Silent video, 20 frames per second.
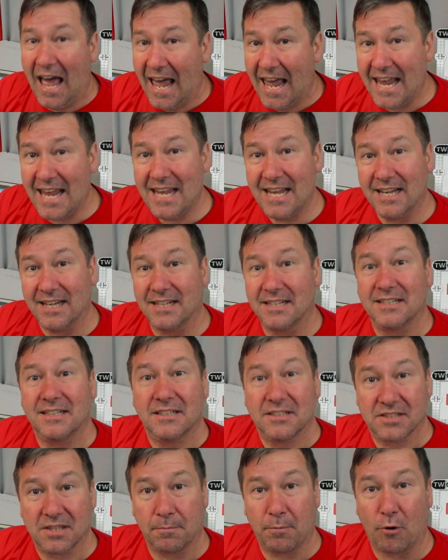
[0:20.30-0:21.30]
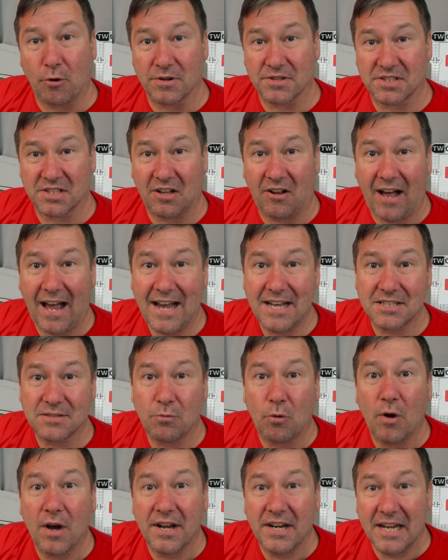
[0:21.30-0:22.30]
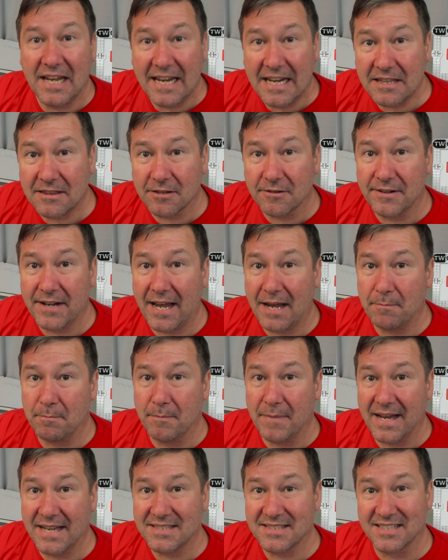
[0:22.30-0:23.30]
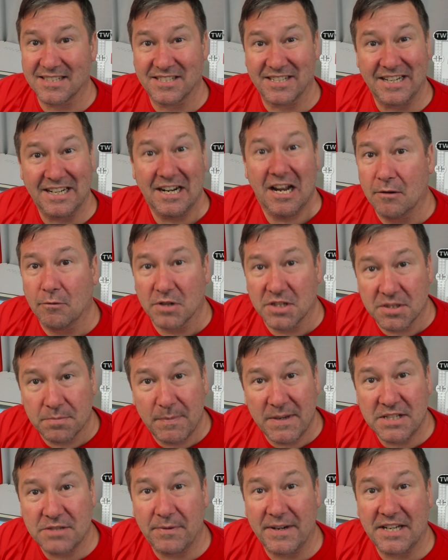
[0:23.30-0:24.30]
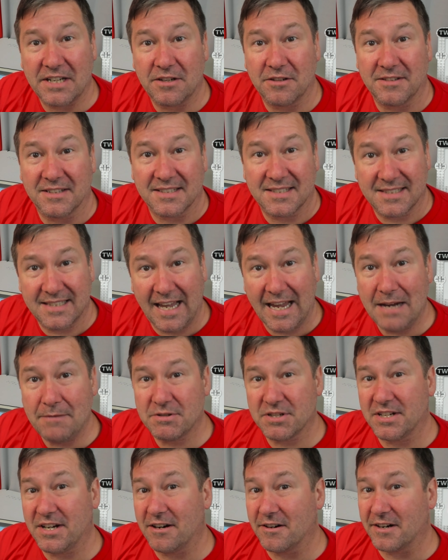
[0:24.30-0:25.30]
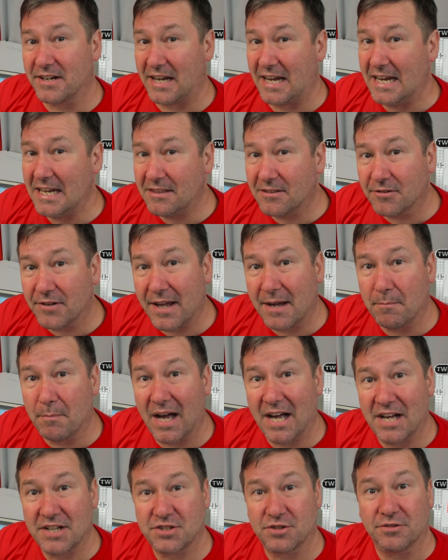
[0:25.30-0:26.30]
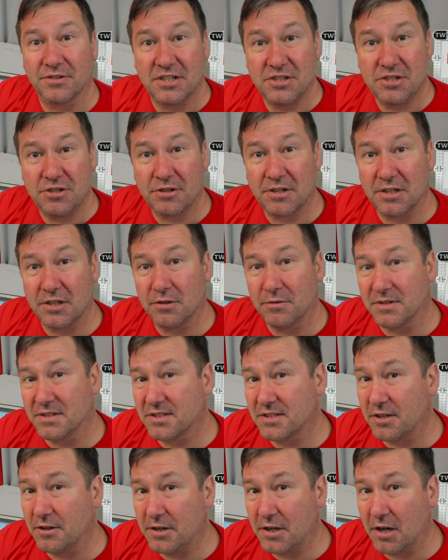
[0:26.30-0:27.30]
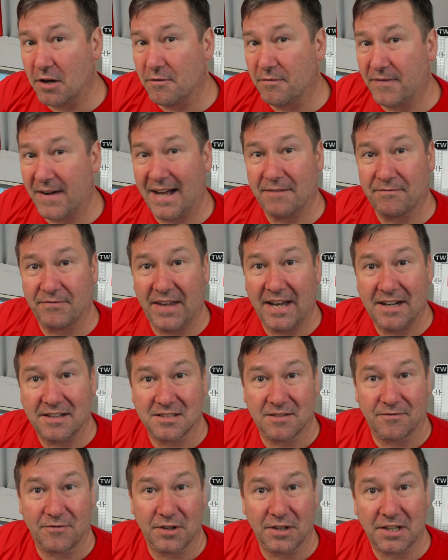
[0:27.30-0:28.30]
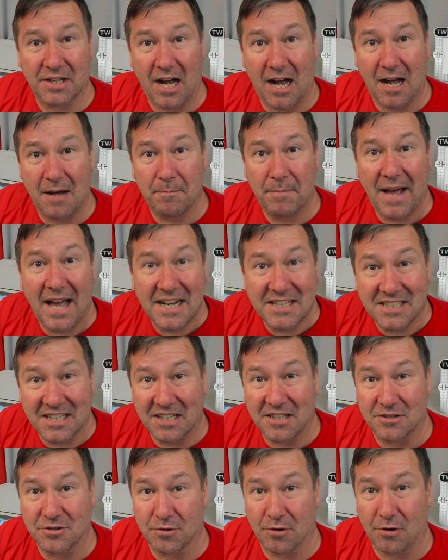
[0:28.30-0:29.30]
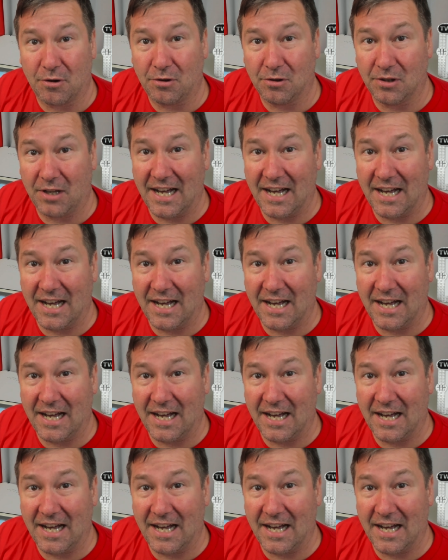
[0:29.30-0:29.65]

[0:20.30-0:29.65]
and supports Class 1 Ethernet messaging, which means we can do the same generic Ethernet module that you can do in Studio 5000 for the compact and control